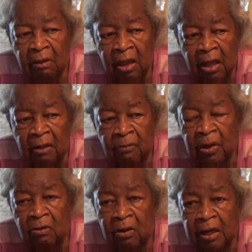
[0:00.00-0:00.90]
and
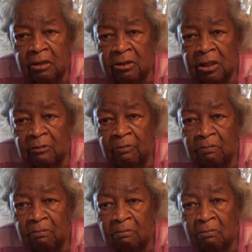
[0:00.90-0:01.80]
we don't like to send
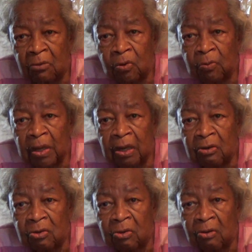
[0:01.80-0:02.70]
nobody
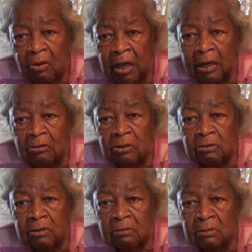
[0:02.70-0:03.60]
to her
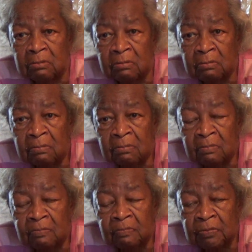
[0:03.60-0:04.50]
house.
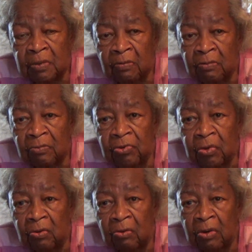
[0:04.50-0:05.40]
And
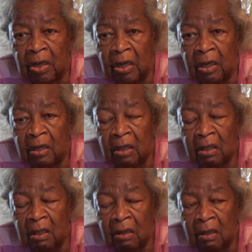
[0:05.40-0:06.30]
so,
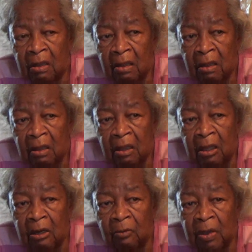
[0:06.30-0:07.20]
uh,
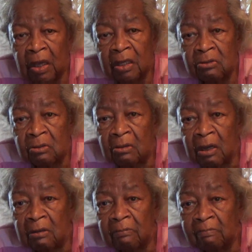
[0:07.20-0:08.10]
anyway, I told her
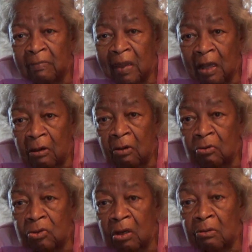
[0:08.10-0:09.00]
I'll
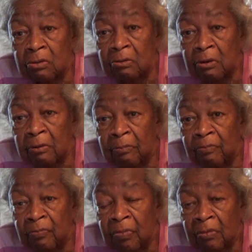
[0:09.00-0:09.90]
go talk to her.
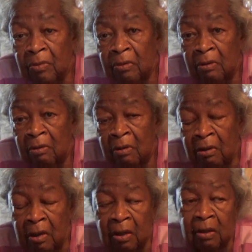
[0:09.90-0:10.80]

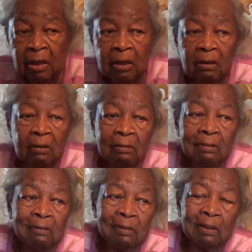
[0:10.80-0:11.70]
And then
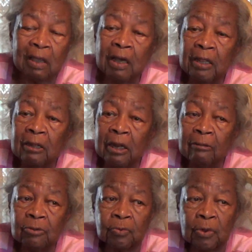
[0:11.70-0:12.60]
the guy that
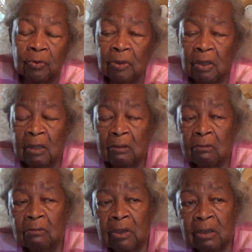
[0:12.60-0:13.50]
I was with,
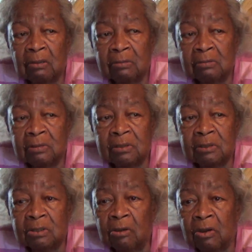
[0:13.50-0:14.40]
we
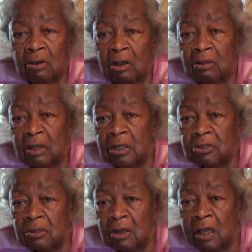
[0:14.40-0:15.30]
started calling
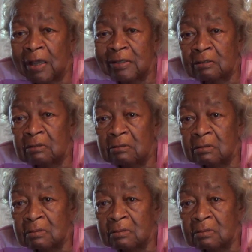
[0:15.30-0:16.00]
each other cousin